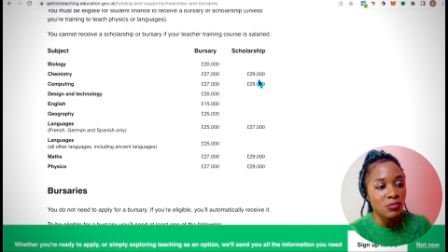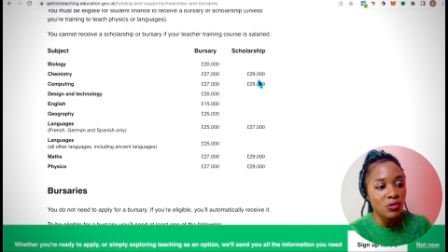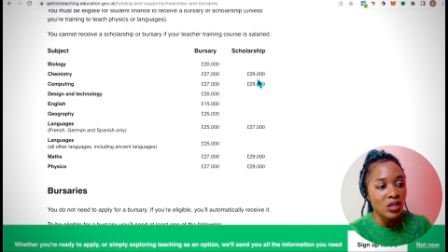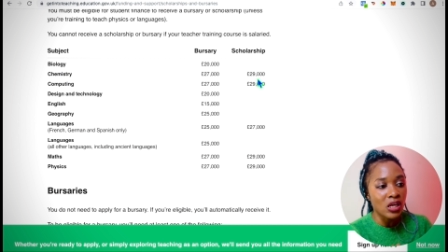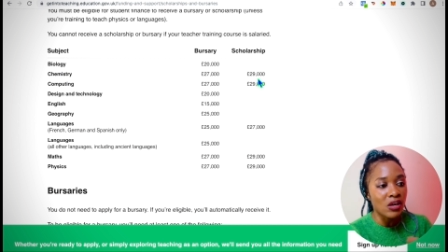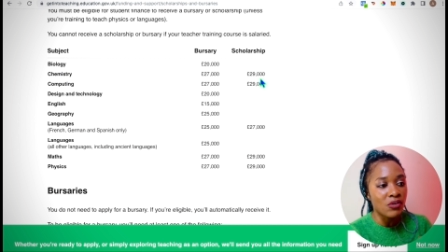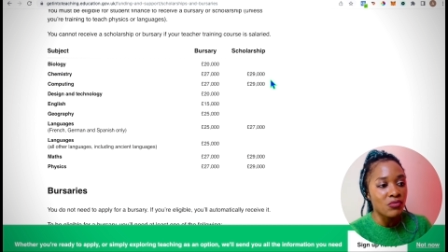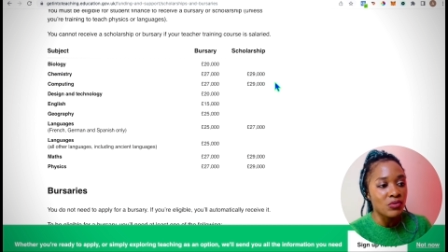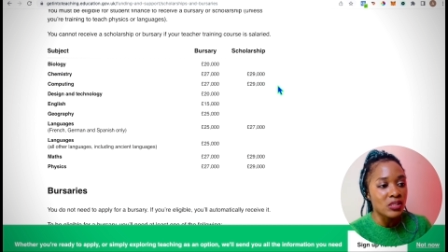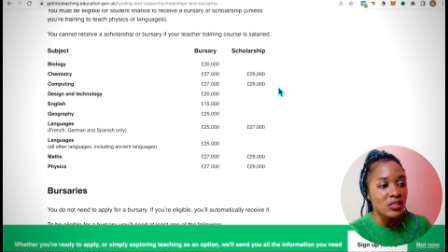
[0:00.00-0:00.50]
You
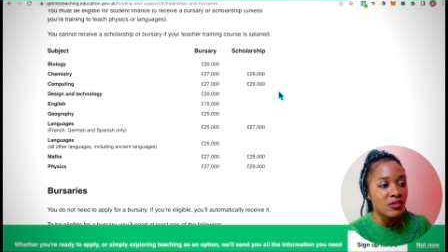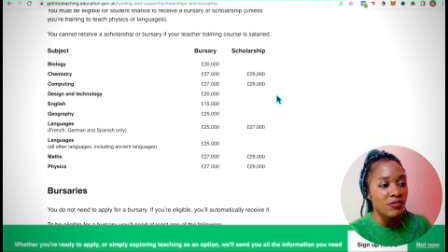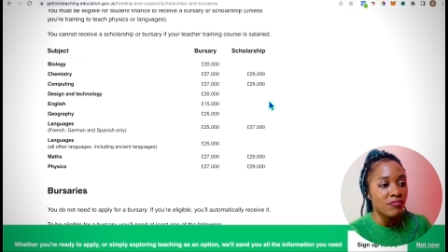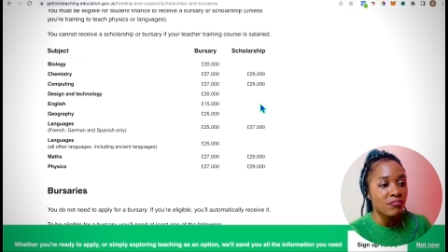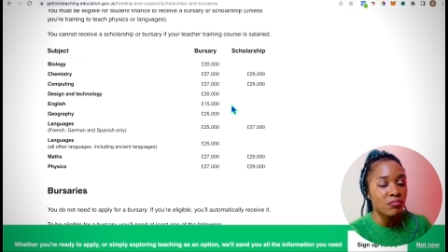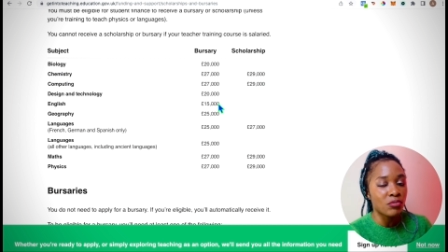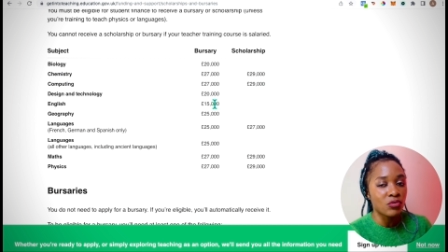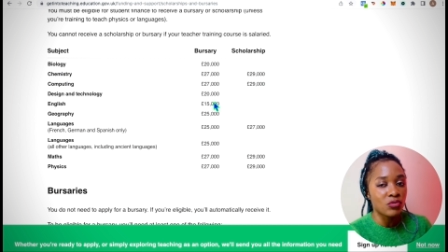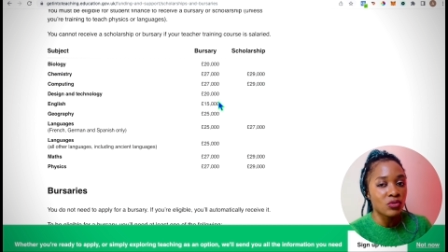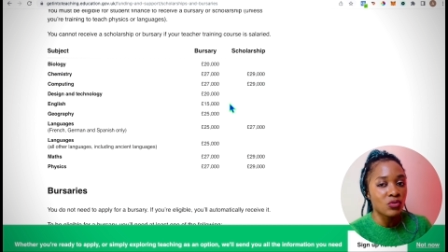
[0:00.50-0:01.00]
can receive
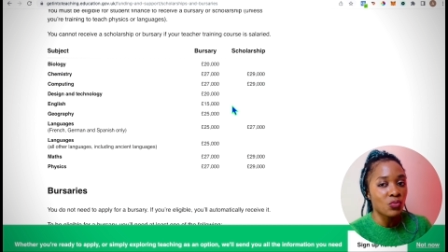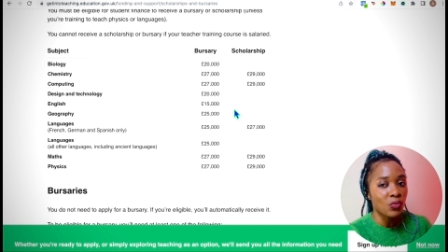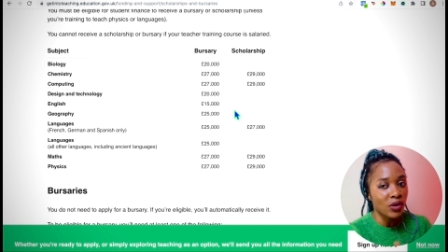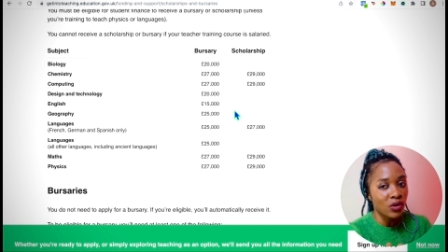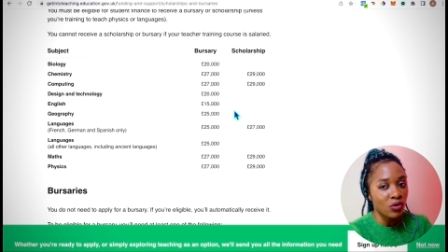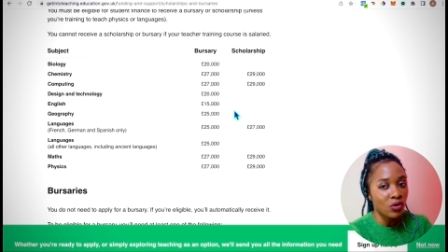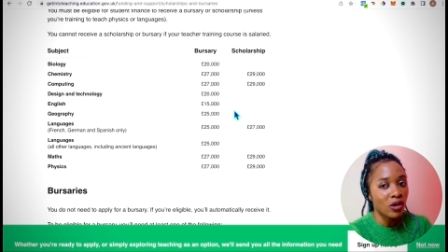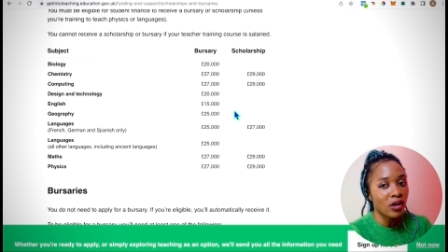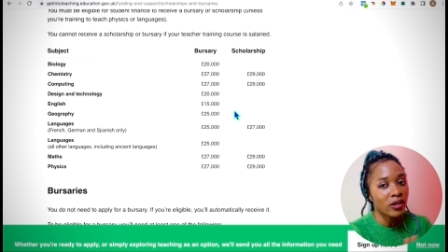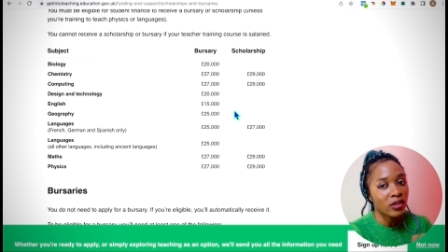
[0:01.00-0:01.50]
both
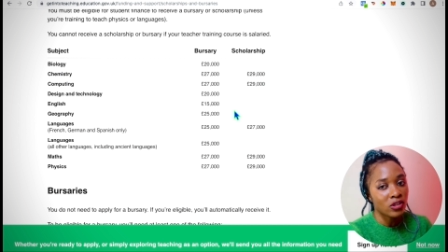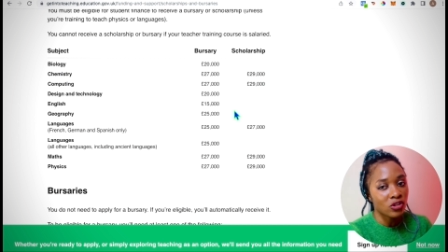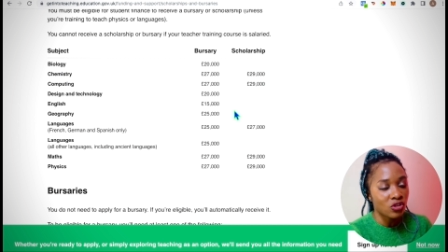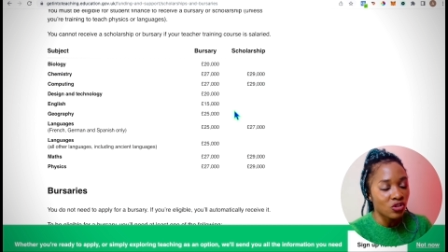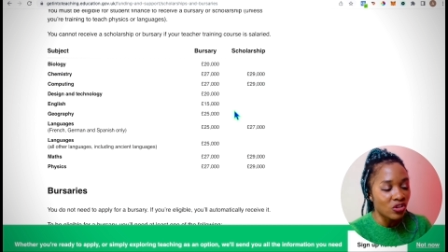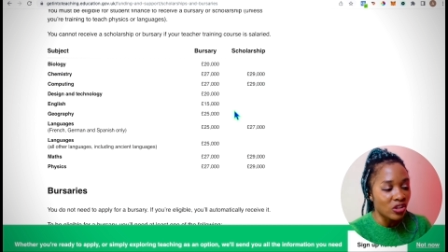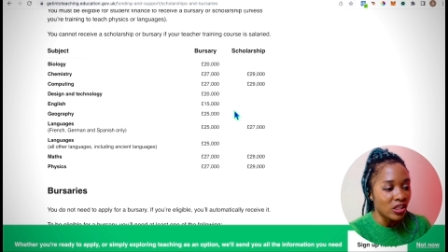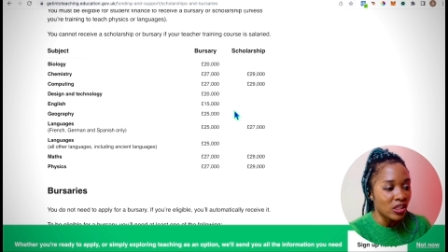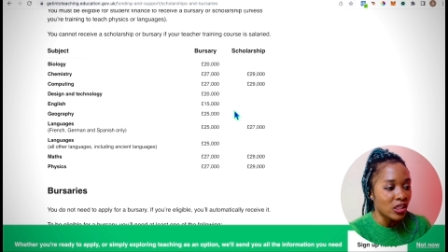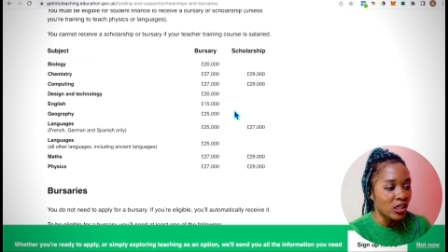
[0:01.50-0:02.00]
when you are a
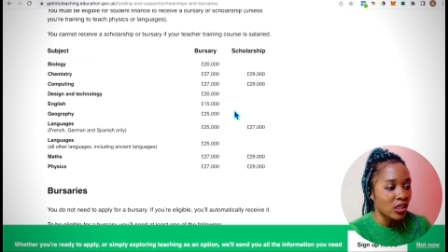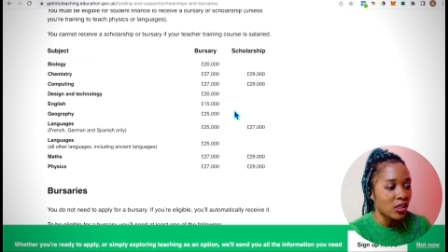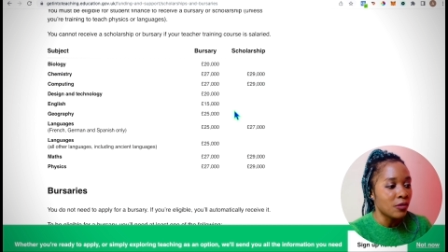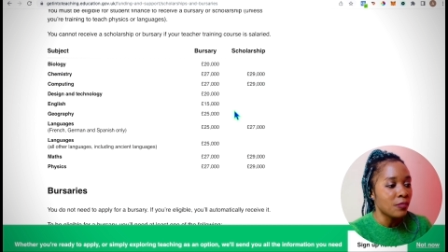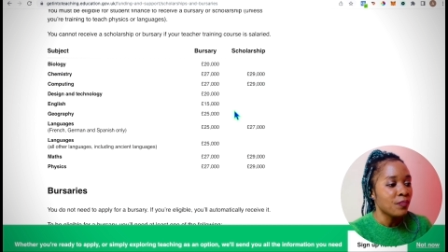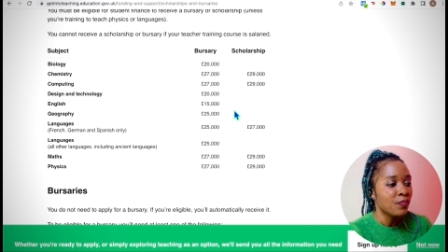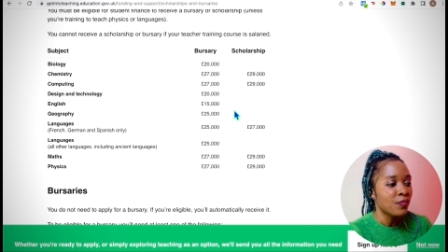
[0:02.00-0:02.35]
trainee.